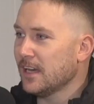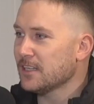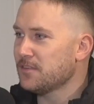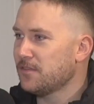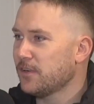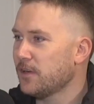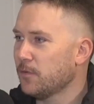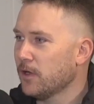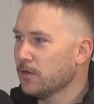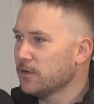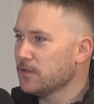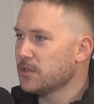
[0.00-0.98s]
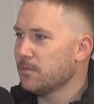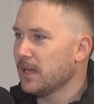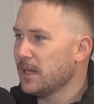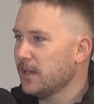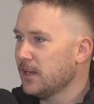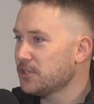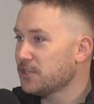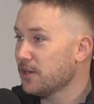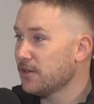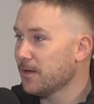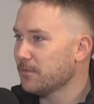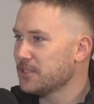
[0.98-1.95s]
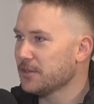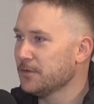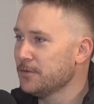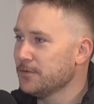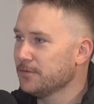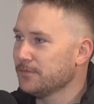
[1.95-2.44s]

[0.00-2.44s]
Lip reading: Yes, very well. Good to be here. Show number 2.